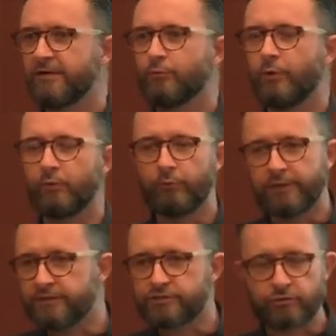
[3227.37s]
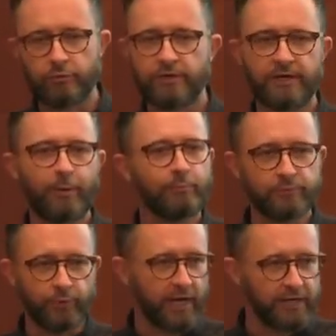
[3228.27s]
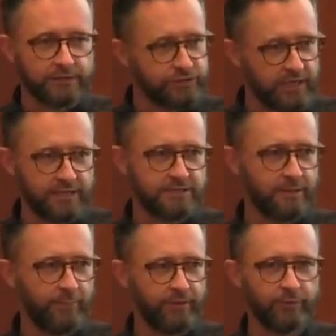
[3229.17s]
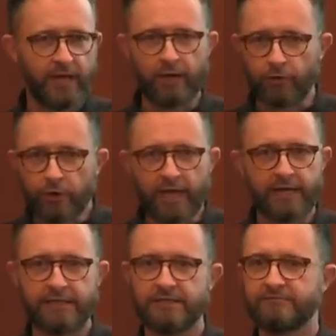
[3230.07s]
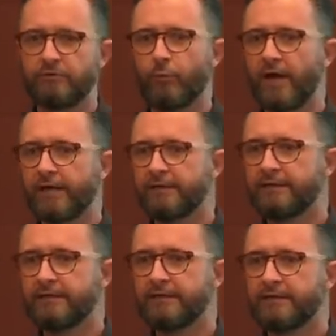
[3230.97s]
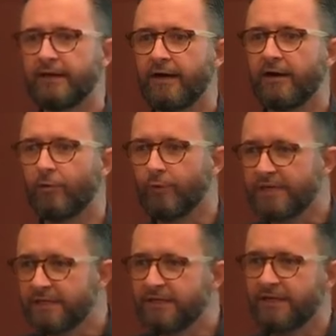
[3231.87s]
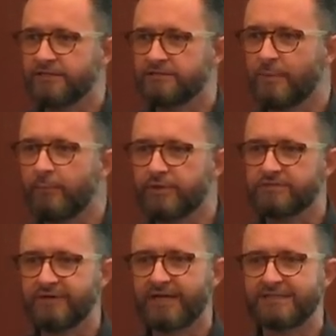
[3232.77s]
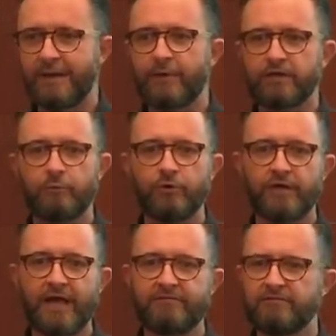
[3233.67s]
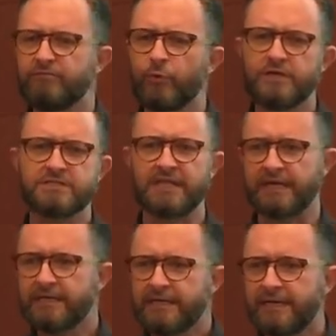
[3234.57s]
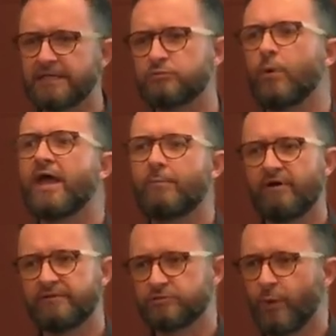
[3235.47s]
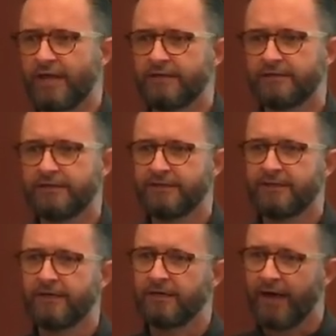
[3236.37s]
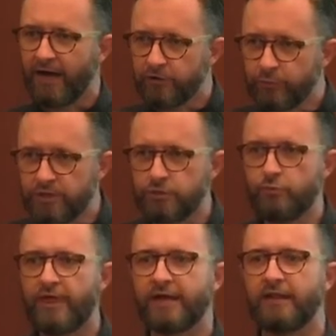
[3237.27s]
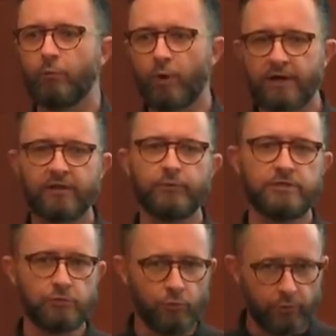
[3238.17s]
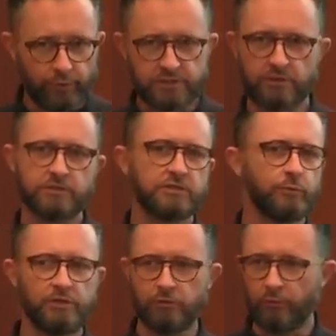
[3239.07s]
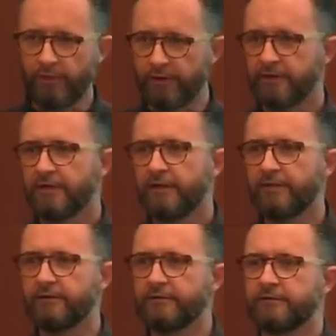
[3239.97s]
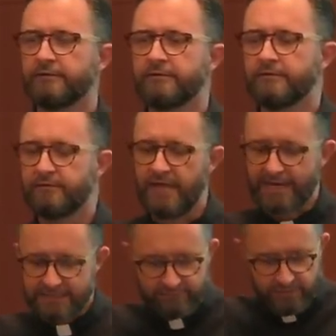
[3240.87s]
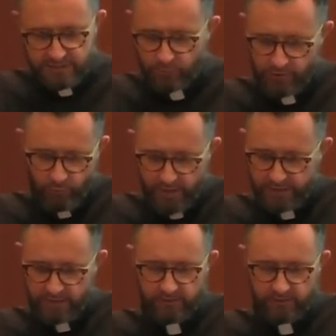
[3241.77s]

when we're really screwing it up, we got to change something. We got to look at it in a different way. Uh, we, as members of an academic community, have a voice that hits way above its weight. Uh, how do we do that in the work that we do, the research that we do, the, the, the activities that we run here,